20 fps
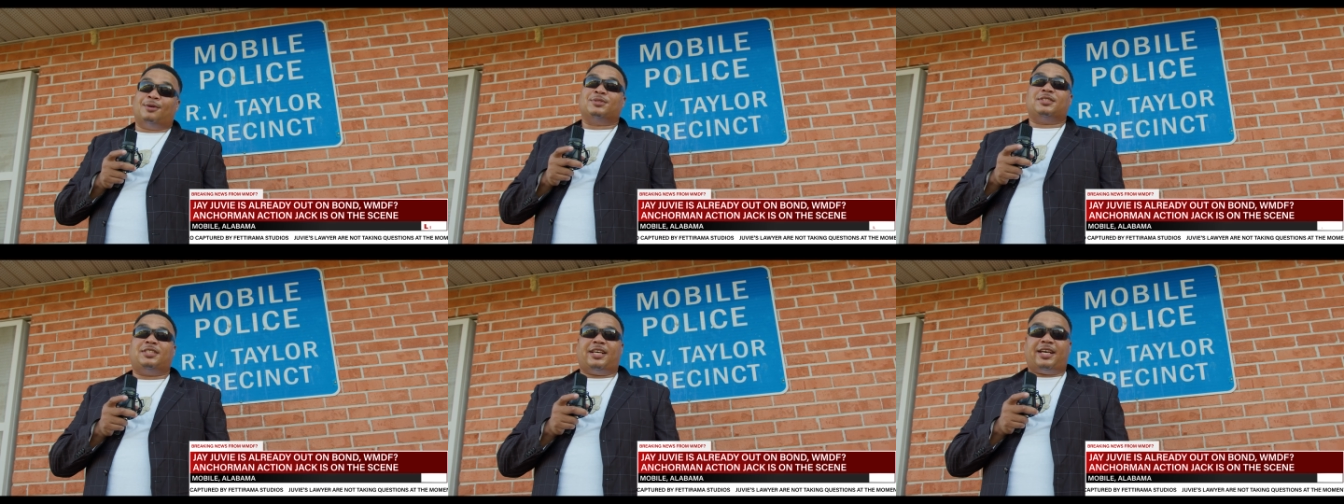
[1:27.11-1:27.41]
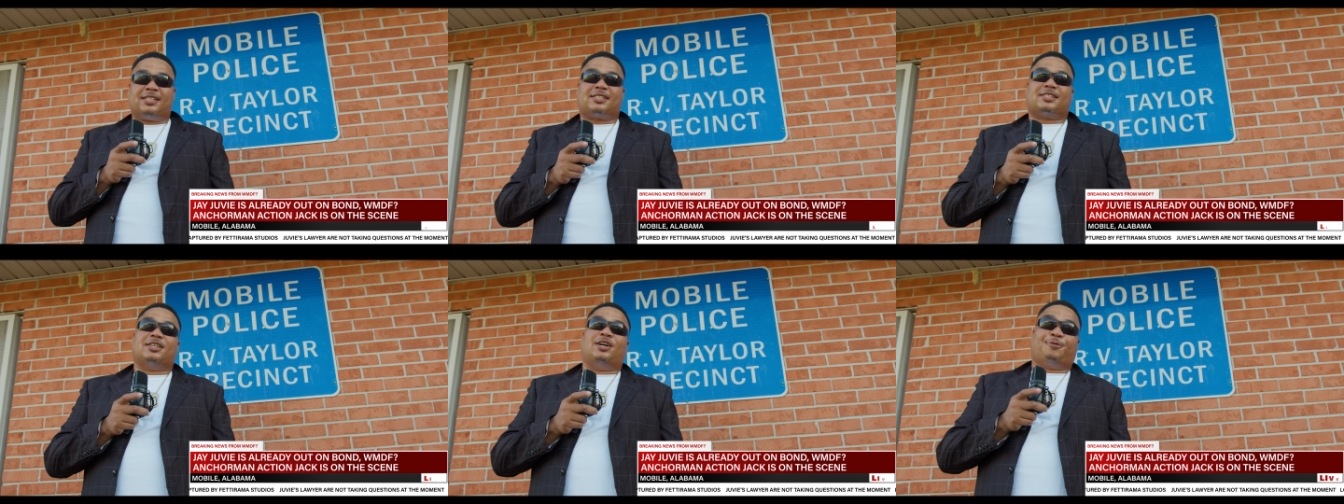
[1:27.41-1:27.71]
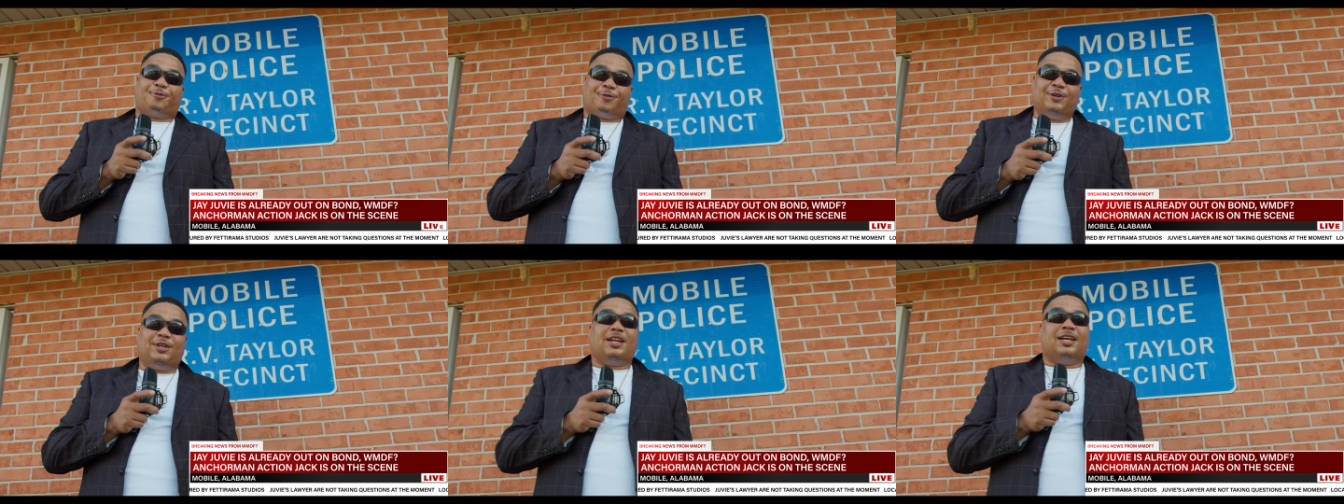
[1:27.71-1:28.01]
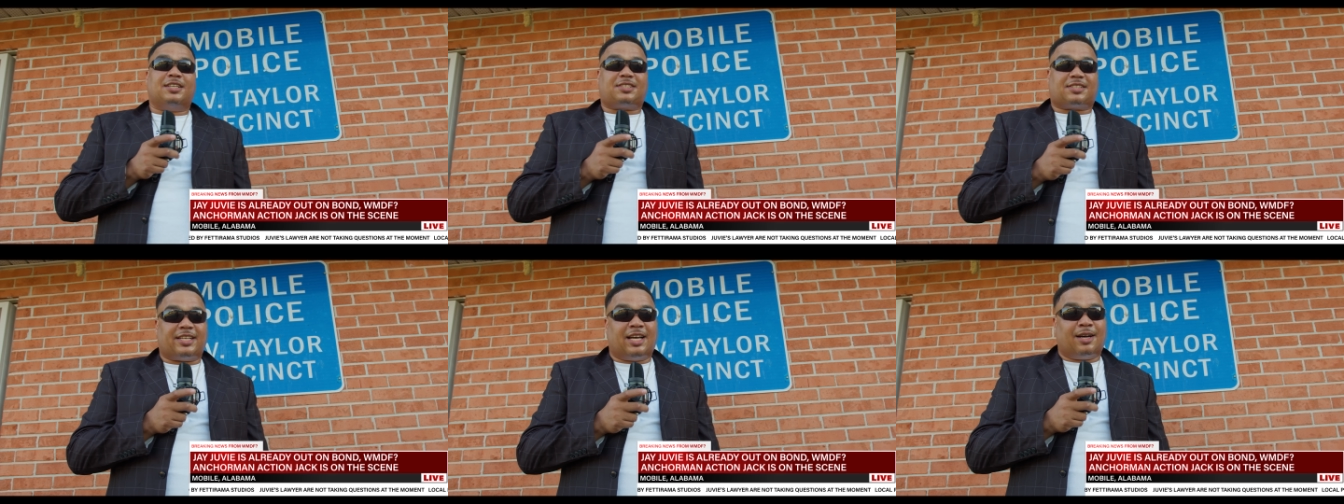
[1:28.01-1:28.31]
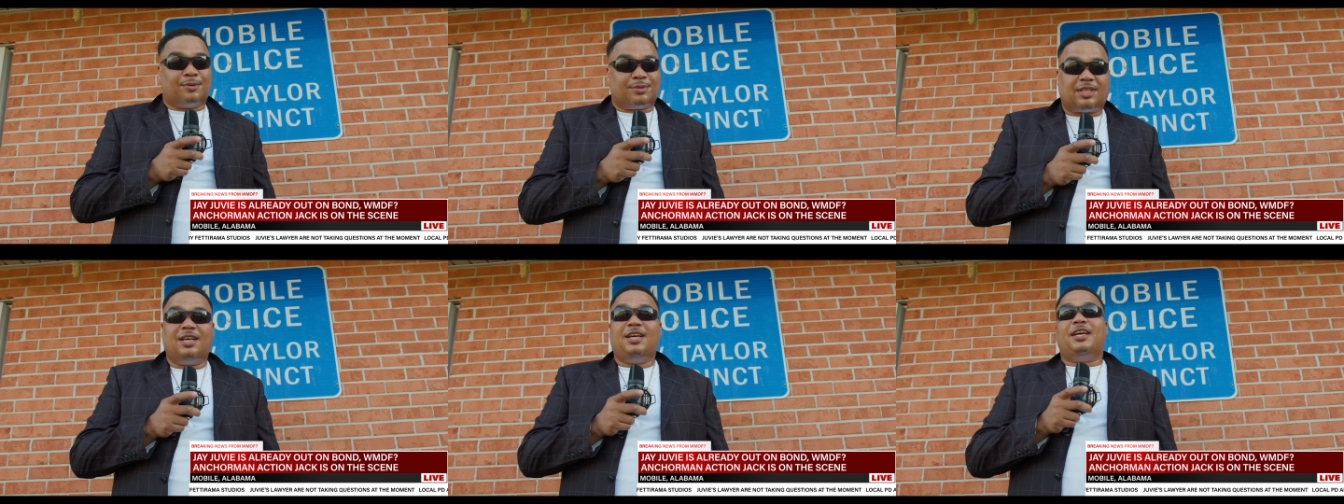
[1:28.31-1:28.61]
Yes, a free lunch sandwich.
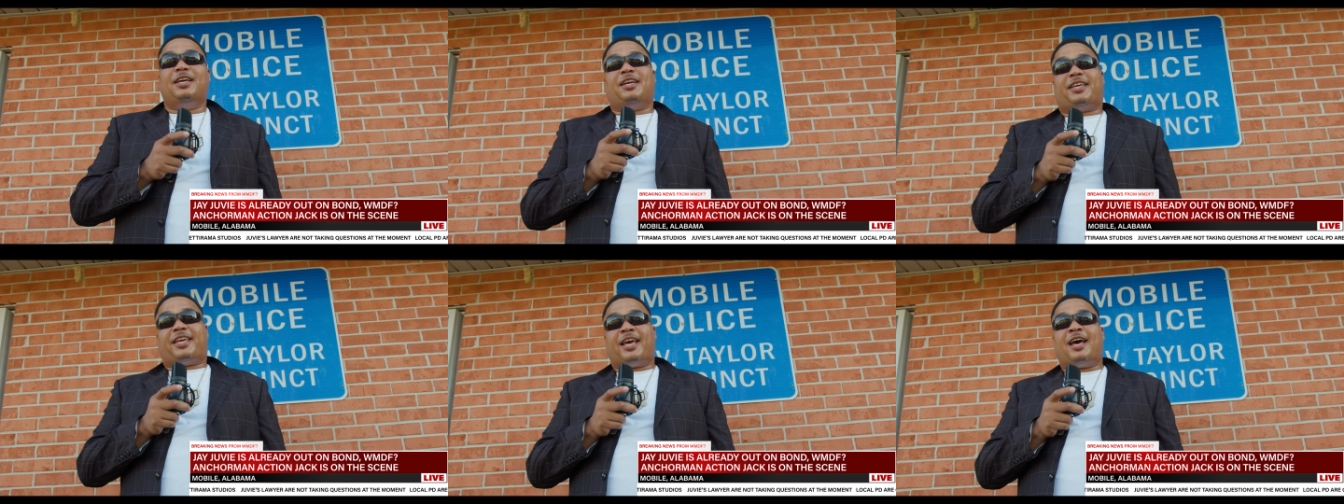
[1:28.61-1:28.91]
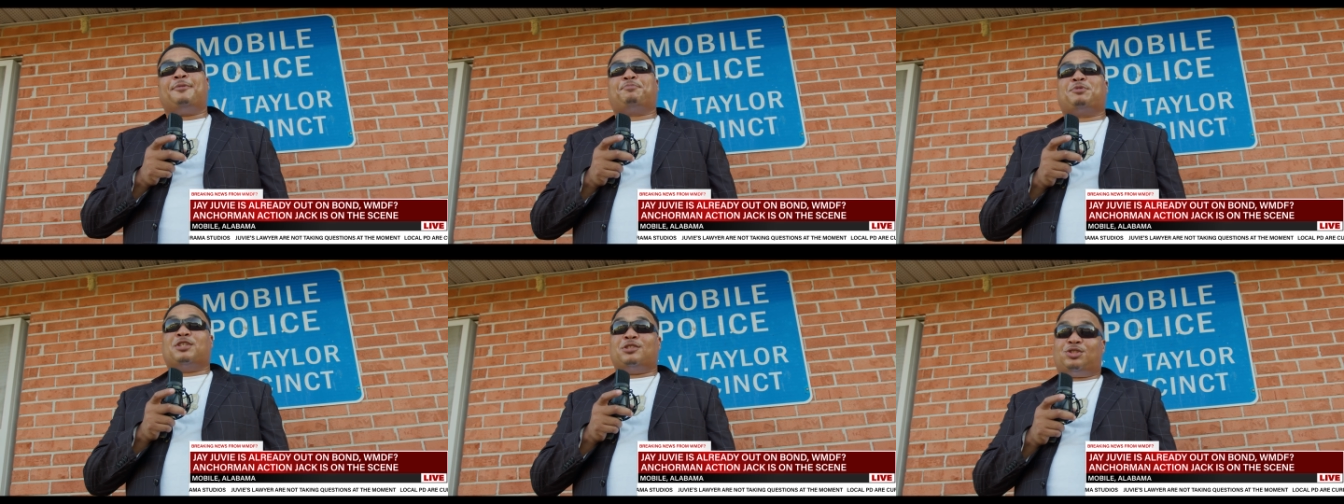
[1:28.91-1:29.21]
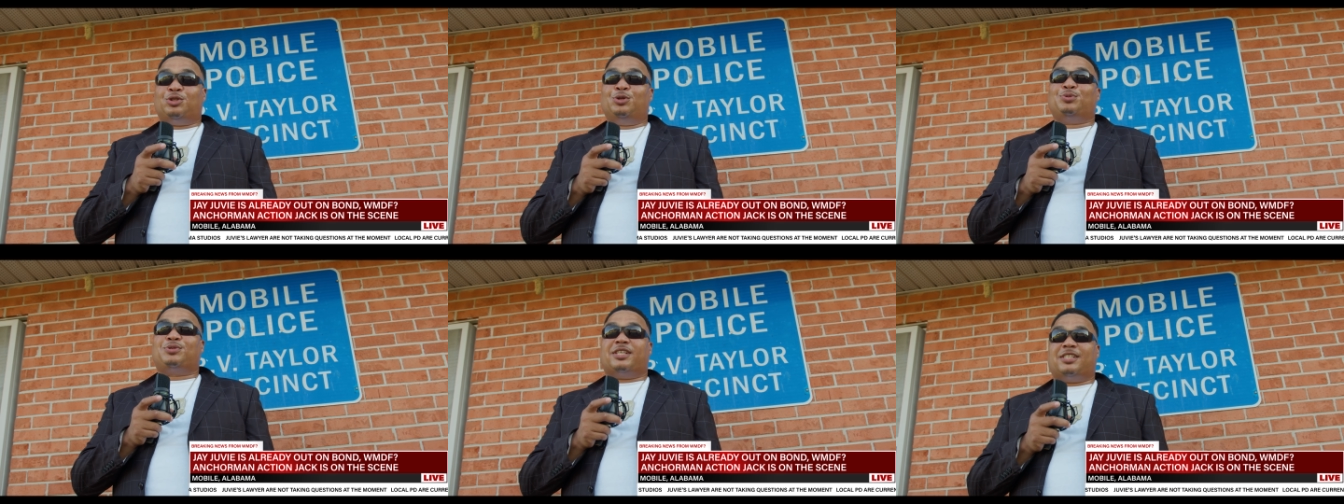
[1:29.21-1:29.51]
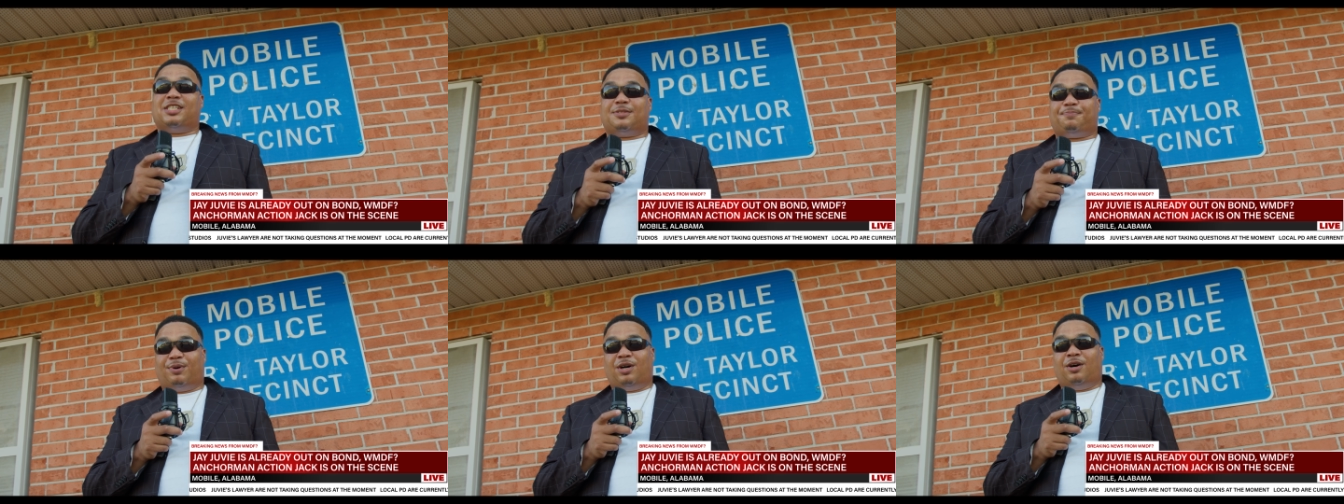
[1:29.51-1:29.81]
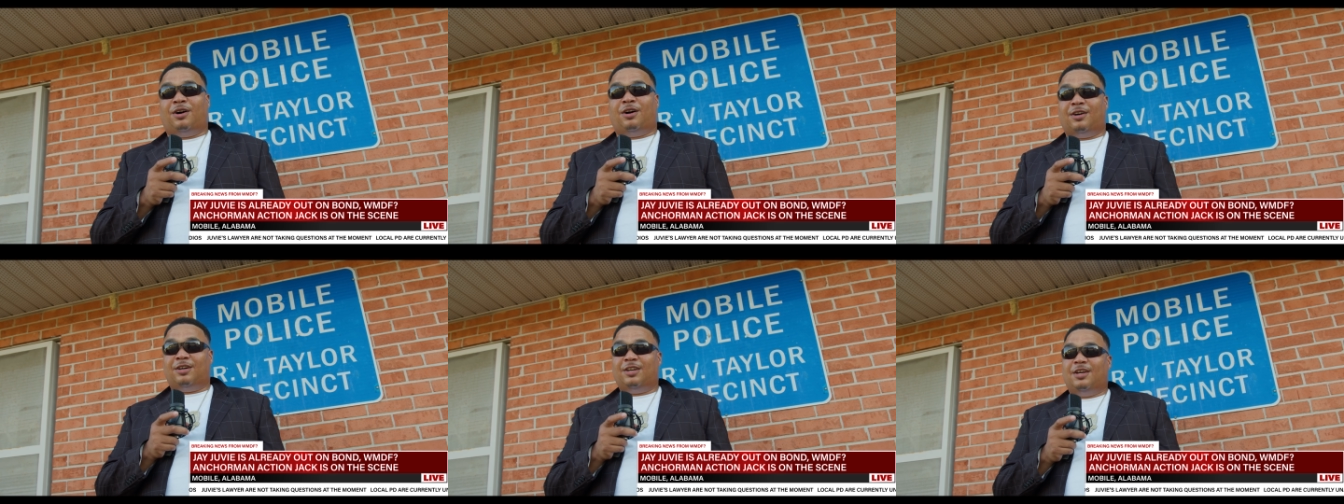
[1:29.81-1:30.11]
He kept the juice in his
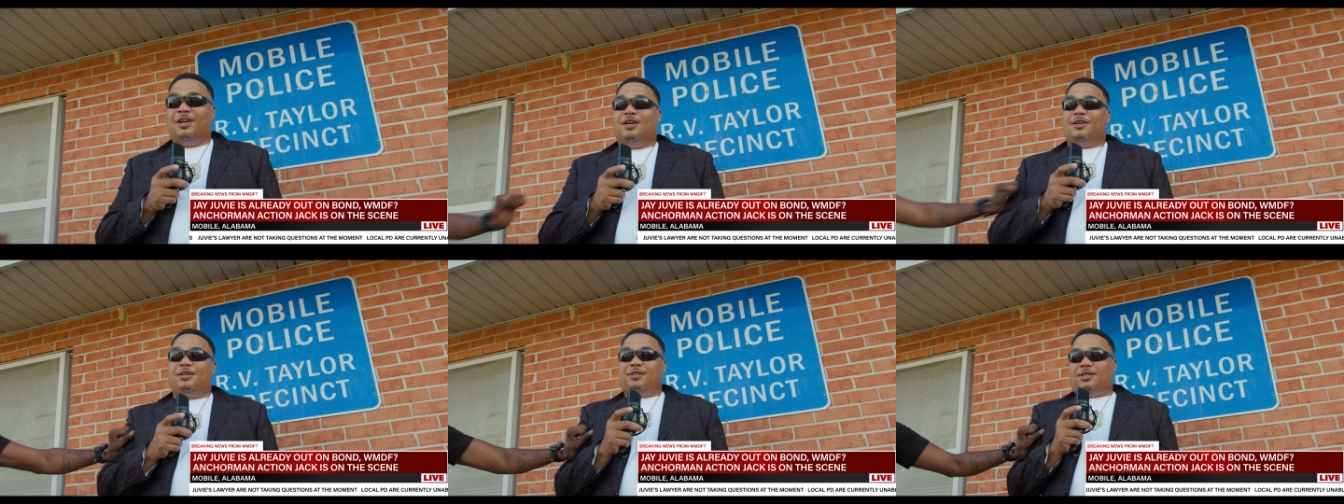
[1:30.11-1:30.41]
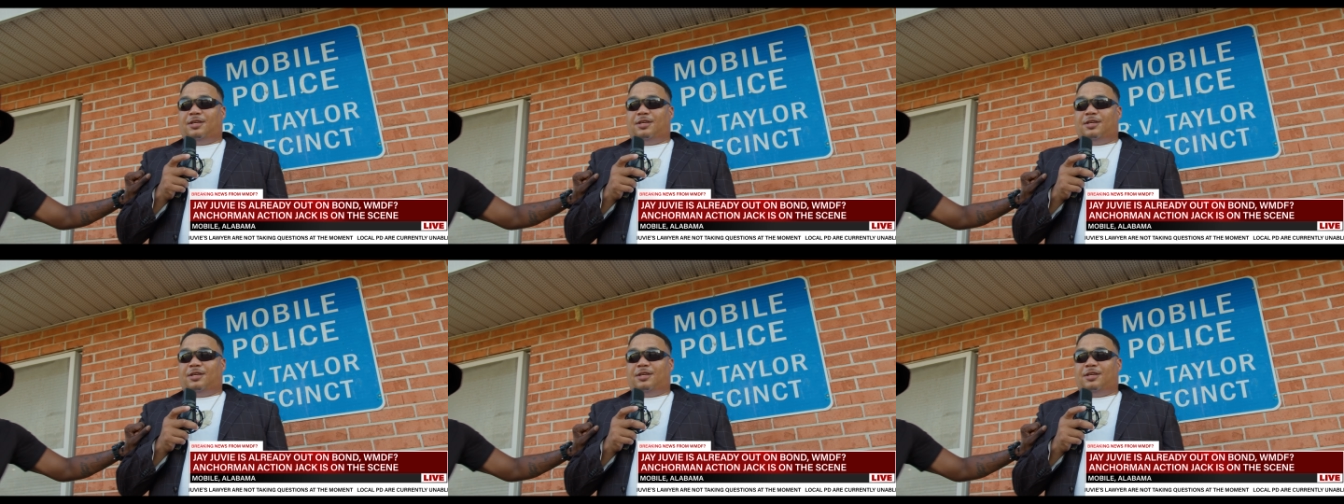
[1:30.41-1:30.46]
bun. Hey, hey, move,